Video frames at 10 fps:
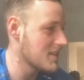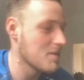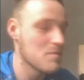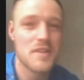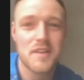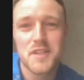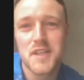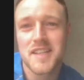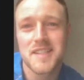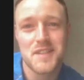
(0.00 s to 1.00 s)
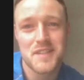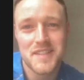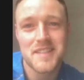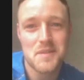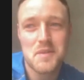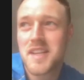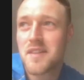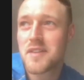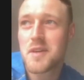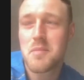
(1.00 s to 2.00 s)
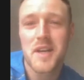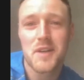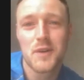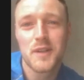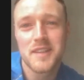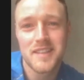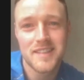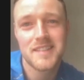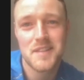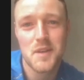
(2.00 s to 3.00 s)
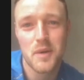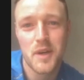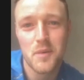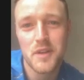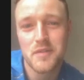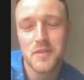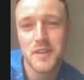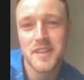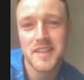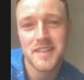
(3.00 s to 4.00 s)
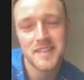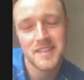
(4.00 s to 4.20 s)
say I must have a chance because it was definitely a better goal than the one I won it for. Yeah.